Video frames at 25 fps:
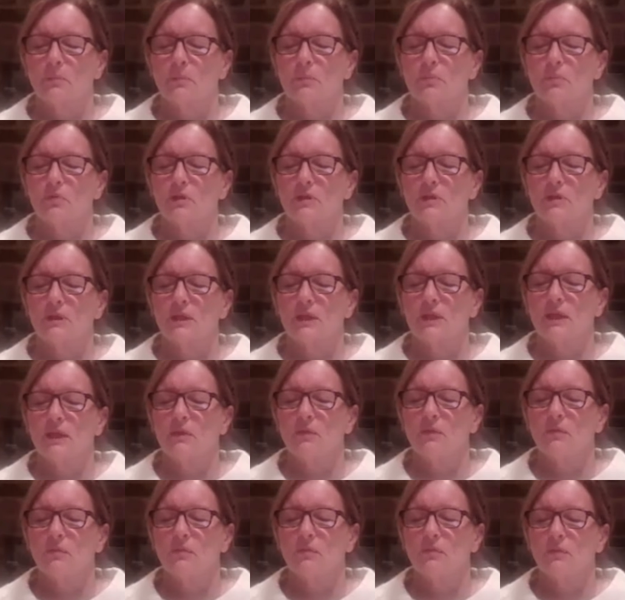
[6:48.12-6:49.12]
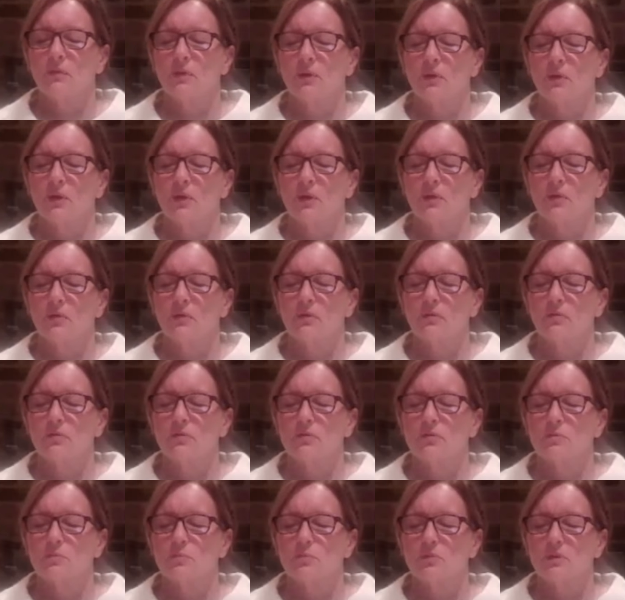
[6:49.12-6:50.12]
Breathing in through the
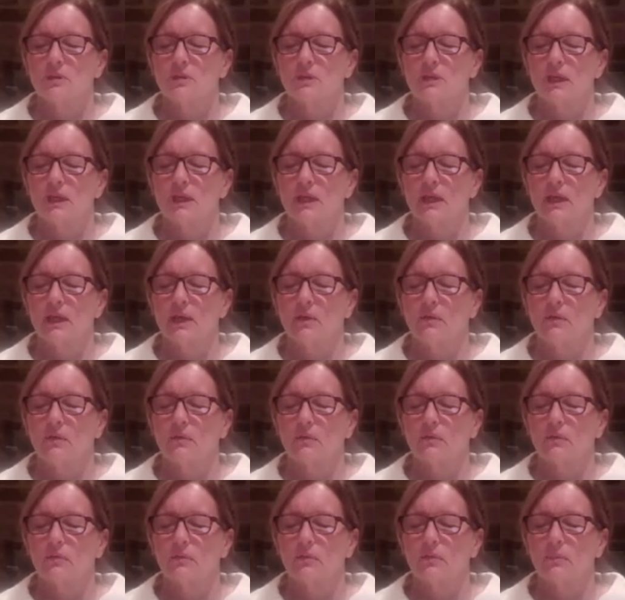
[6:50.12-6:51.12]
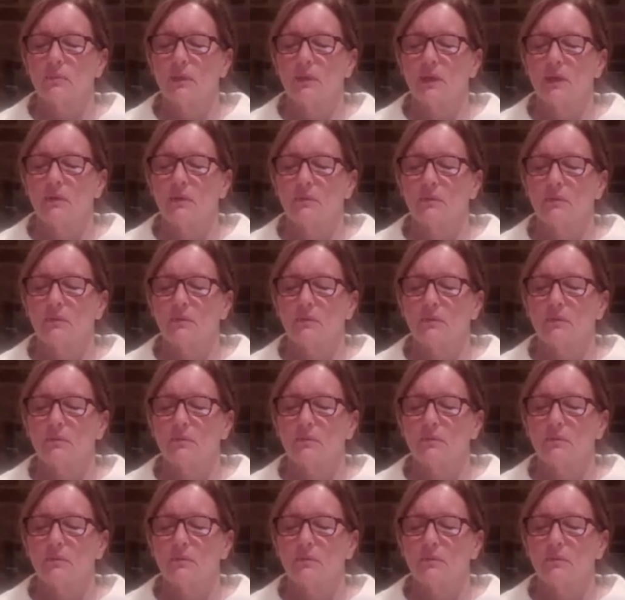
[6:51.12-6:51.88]
nose, breathing out through the mouth.